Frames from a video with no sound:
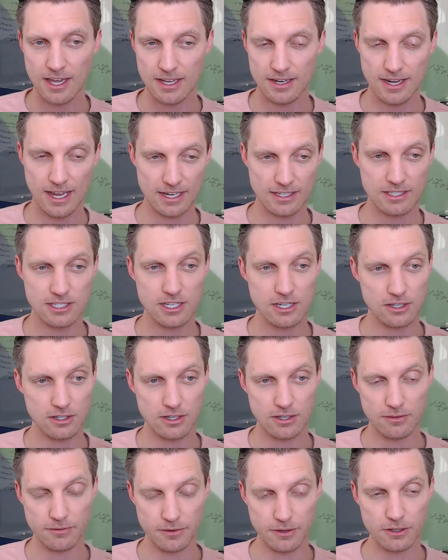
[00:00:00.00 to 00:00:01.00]
next to your
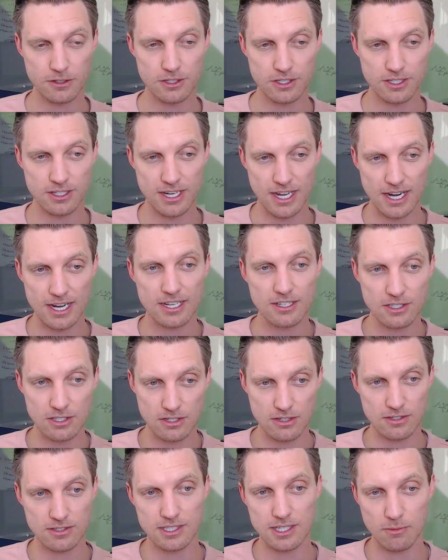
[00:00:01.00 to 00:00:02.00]
conversion data so
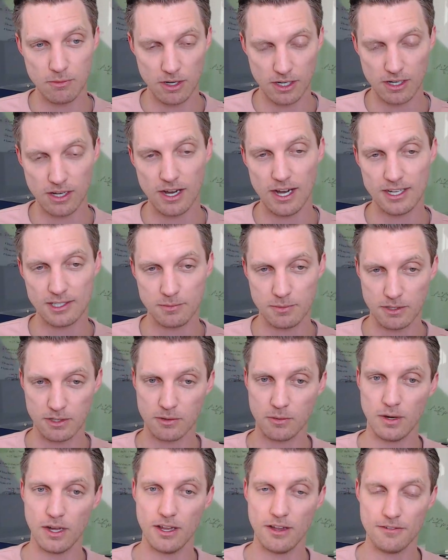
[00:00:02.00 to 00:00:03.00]
you can see what cost per
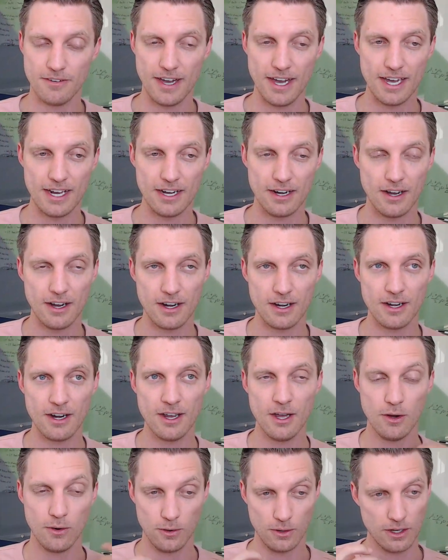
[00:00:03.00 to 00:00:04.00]
qualified are
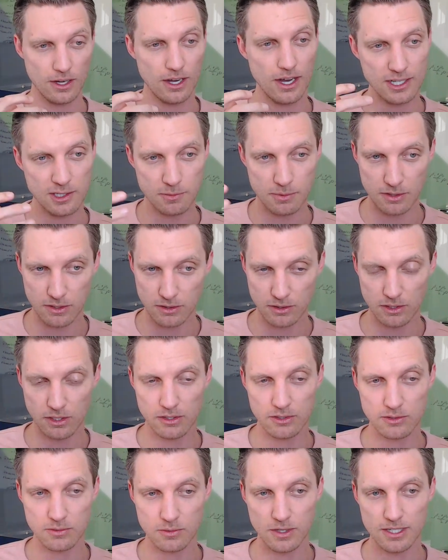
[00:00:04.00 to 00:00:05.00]
or cost per
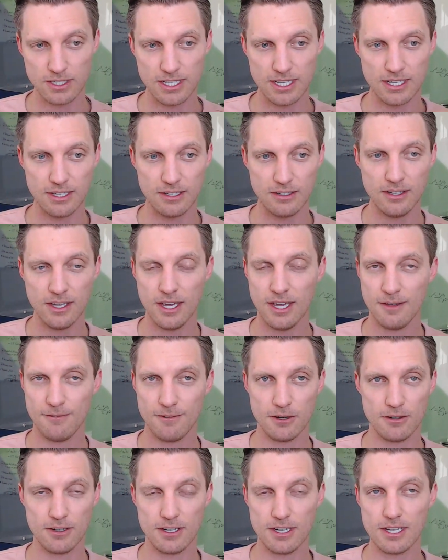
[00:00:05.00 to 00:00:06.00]
close one deal.
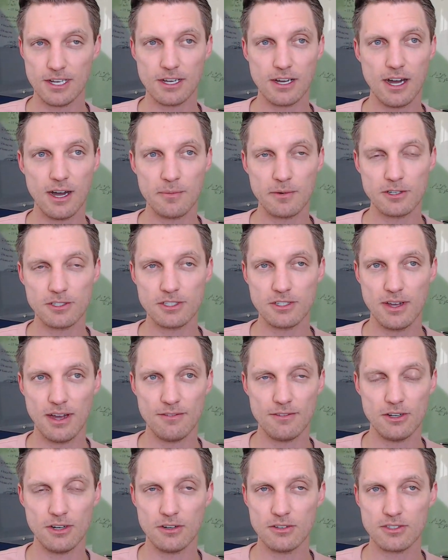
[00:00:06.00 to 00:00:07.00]
If you're in e-commerce, you
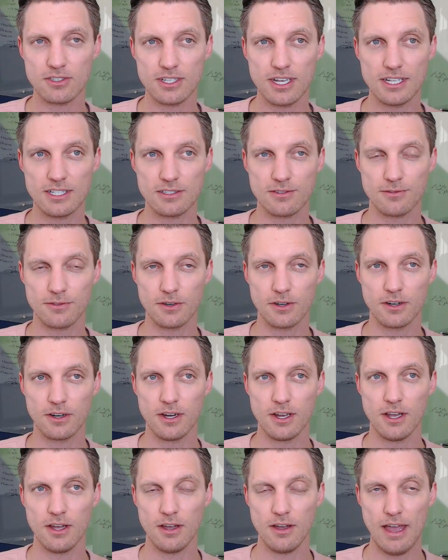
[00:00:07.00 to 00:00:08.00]
have no sense for
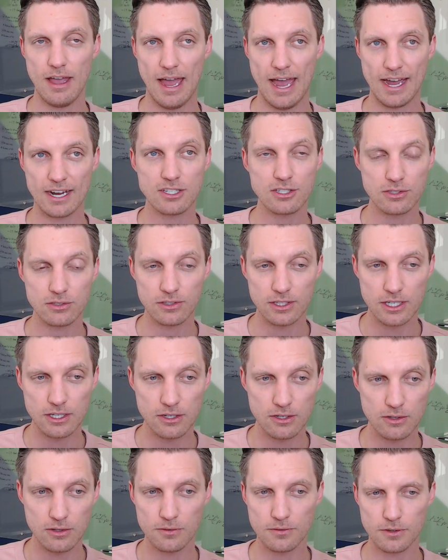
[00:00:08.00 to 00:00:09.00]
actually
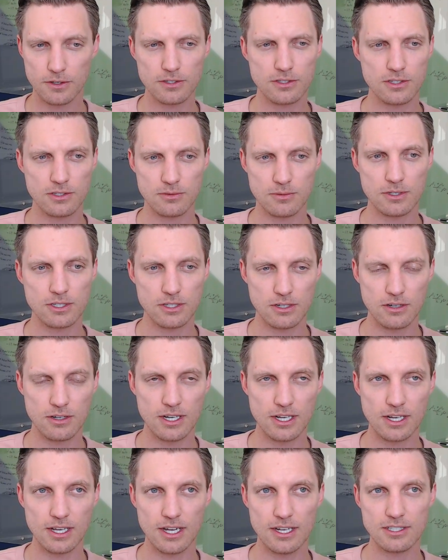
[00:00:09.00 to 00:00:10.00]
new versus
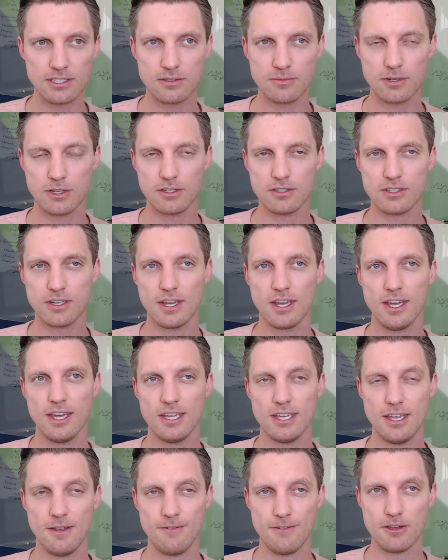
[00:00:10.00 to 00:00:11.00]
returning customers.
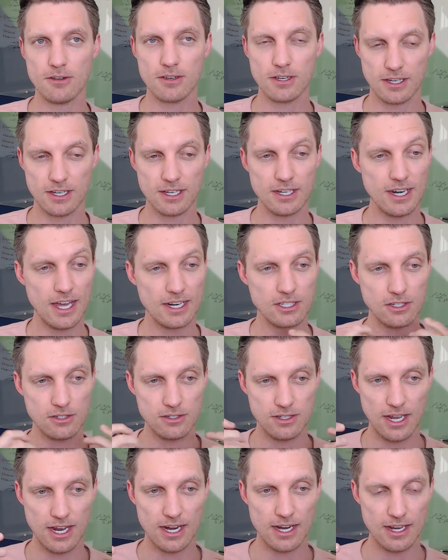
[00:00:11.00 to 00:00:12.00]
If you can connect
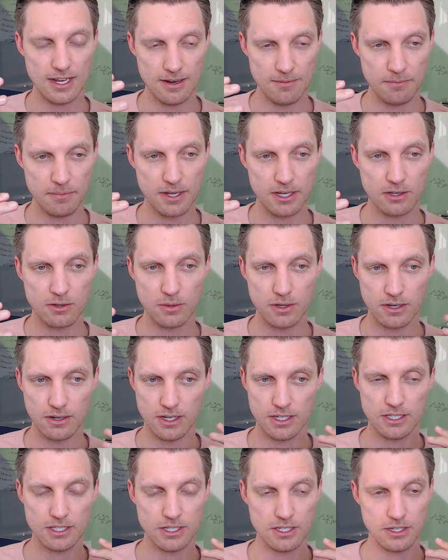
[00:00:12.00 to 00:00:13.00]
your data in
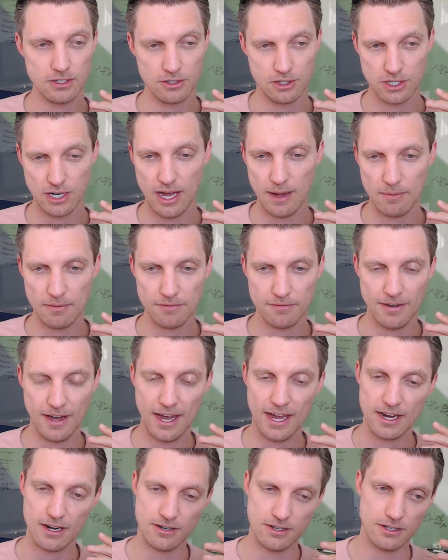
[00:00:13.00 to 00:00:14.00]
BigQuery to your
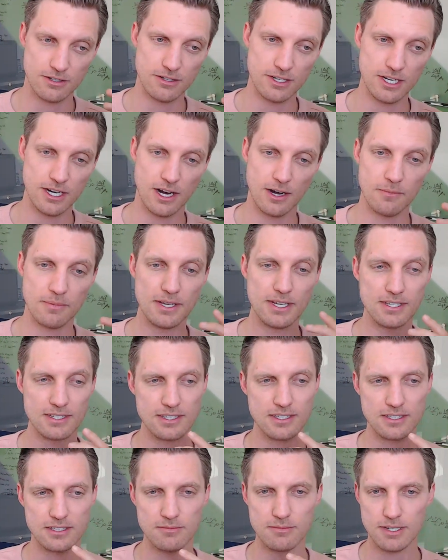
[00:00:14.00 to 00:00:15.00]
Shopify or your ERP
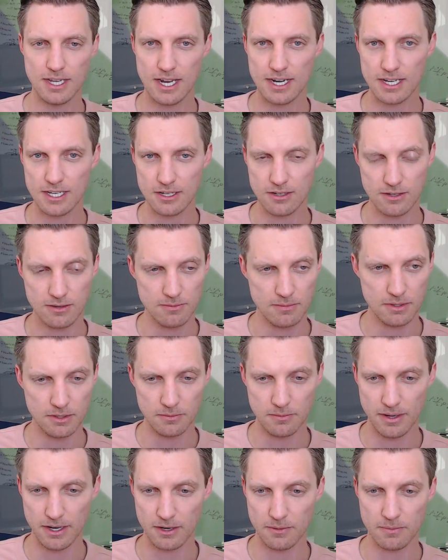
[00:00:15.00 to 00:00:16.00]
system data, you can
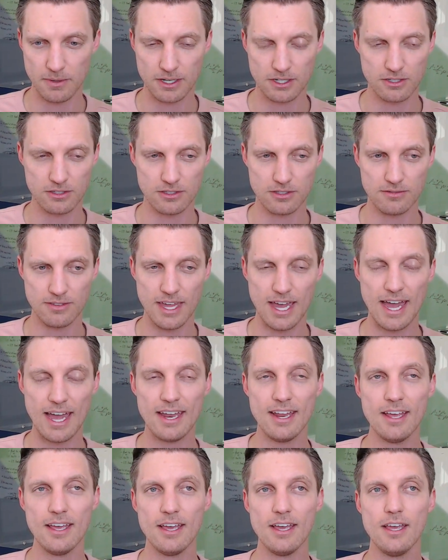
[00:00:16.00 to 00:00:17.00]
build better pictures of
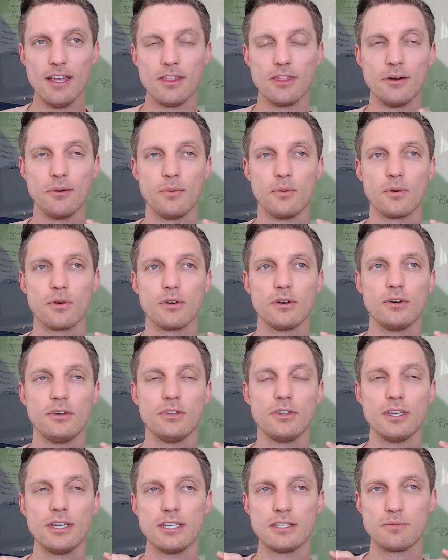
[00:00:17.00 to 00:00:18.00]
that. The
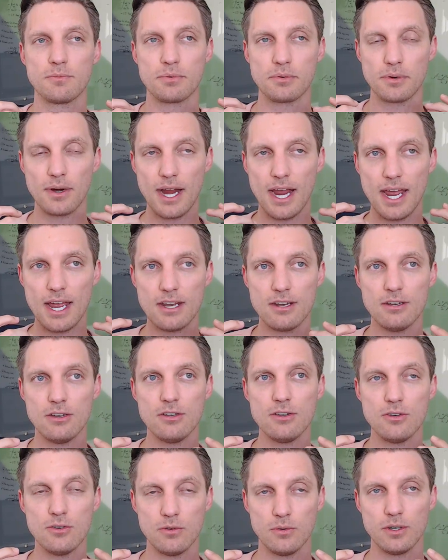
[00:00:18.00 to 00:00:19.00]
world is brand
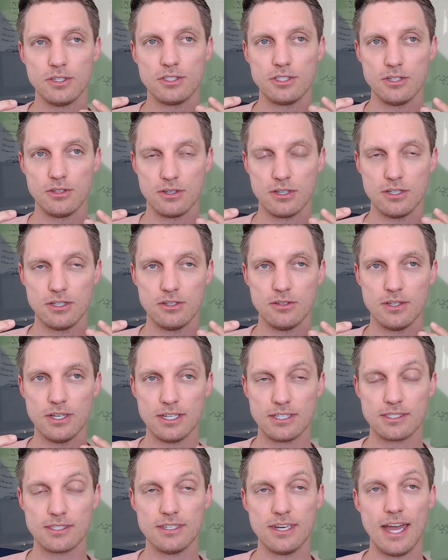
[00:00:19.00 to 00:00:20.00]
new once you can do
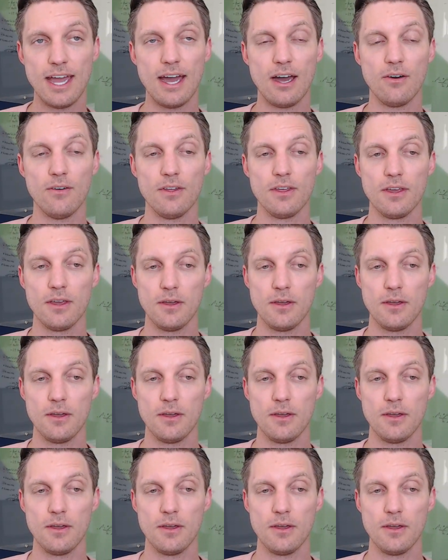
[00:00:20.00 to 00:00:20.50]
this. Now,